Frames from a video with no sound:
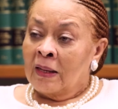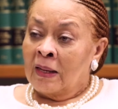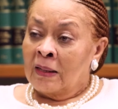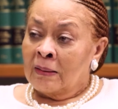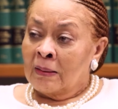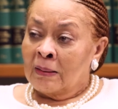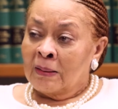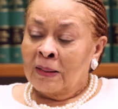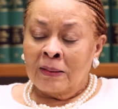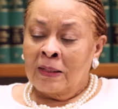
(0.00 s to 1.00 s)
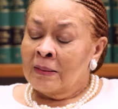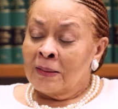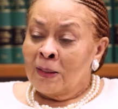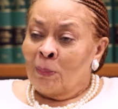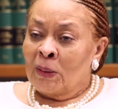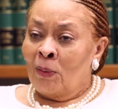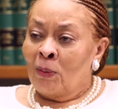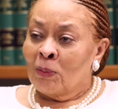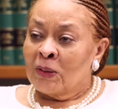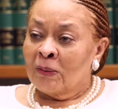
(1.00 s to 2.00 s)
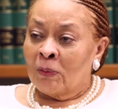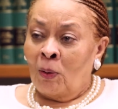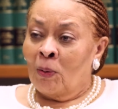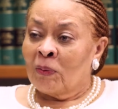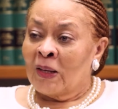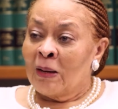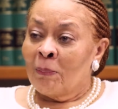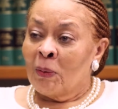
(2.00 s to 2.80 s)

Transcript: and they didn't tell me the whole thing.